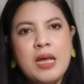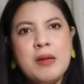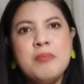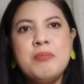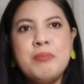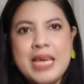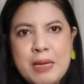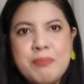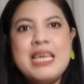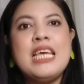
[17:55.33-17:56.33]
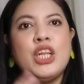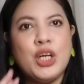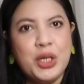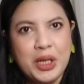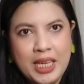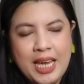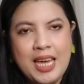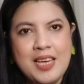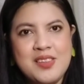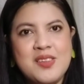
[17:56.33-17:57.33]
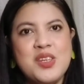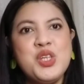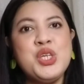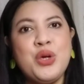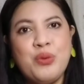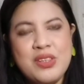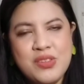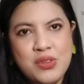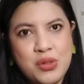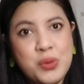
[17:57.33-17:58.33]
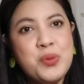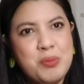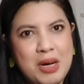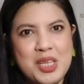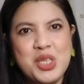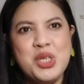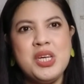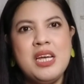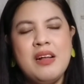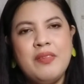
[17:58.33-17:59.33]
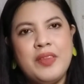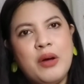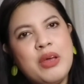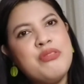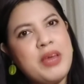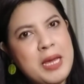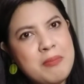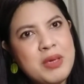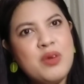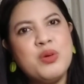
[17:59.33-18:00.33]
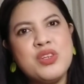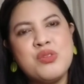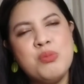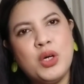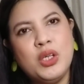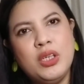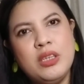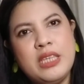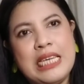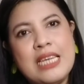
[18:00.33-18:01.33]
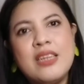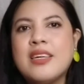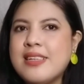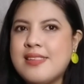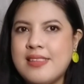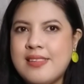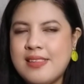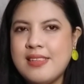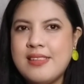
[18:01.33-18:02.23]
maybe in her case, she was too much. Now, if Emmy was more on the inconsistent